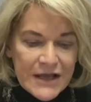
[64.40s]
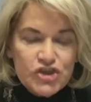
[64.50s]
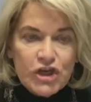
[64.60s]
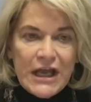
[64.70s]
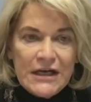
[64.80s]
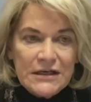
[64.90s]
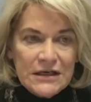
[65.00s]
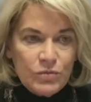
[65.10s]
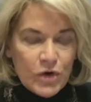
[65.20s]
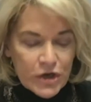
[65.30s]
educated
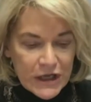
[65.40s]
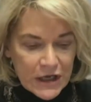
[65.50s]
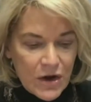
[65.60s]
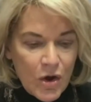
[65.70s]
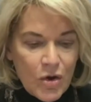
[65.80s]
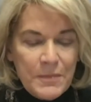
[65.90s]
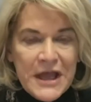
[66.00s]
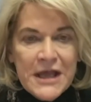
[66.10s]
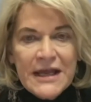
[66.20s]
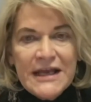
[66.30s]
and working at home
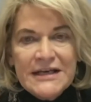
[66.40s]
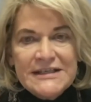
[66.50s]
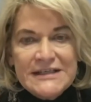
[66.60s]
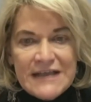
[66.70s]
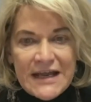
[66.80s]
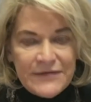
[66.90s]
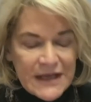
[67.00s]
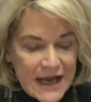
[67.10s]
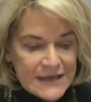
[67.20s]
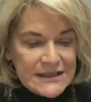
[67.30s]
in a state that
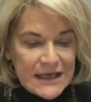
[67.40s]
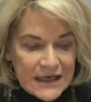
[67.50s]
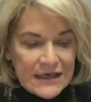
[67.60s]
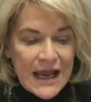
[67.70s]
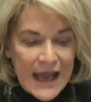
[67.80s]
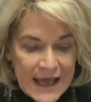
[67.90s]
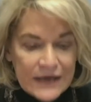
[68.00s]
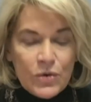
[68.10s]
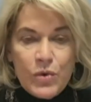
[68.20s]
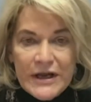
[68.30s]
has
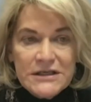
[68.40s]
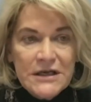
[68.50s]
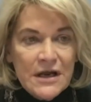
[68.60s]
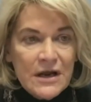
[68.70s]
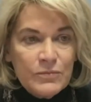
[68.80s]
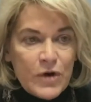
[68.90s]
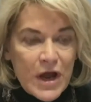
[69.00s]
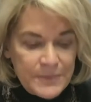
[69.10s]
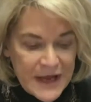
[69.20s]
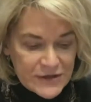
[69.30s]
inadequate
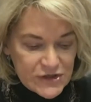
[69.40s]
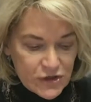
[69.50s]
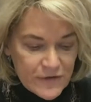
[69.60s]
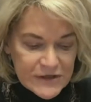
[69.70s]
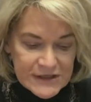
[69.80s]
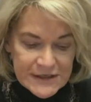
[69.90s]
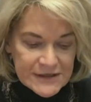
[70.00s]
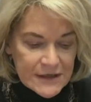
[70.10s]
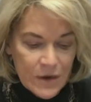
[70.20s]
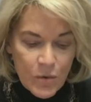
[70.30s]
broadband services.
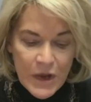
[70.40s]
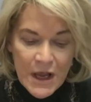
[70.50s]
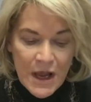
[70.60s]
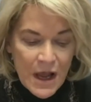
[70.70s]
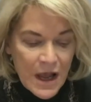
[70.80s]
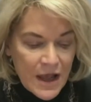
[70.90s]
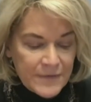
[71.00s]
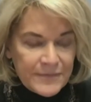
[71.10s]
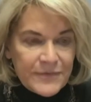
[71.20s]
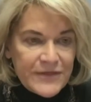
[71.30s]
So
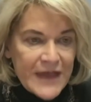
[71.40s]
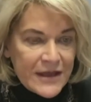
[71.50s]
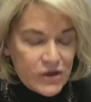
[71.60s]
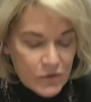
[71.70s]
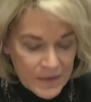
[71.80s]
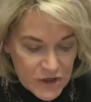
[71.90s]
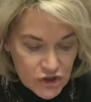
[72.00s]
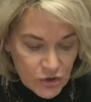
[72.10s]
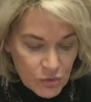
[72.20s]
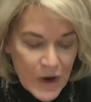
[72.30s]
thank you,
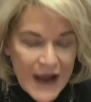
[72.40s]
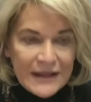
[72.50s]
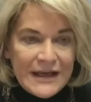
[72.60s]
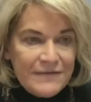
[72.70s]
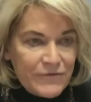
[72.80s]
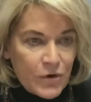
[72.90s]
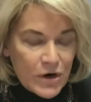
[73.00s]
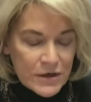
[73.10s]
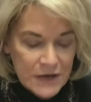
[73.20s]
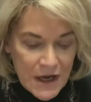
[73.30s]
Commissioner Riley,
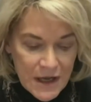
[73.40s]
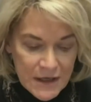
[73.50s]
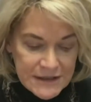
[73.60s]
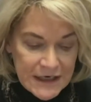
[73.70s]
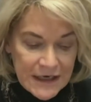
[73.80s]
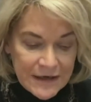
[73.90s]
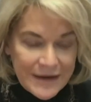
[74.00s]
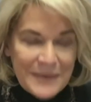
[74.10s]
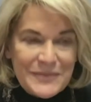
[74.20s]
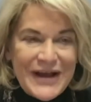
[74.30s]
for teeing
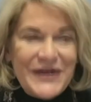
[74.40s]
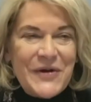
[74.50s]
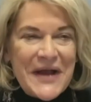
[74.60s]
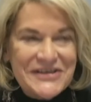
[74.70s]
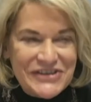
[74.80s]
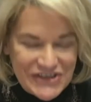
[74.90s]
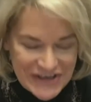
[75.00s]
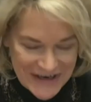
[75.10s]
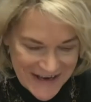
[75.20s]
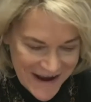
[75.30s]
up my
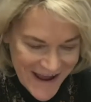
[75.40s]
question.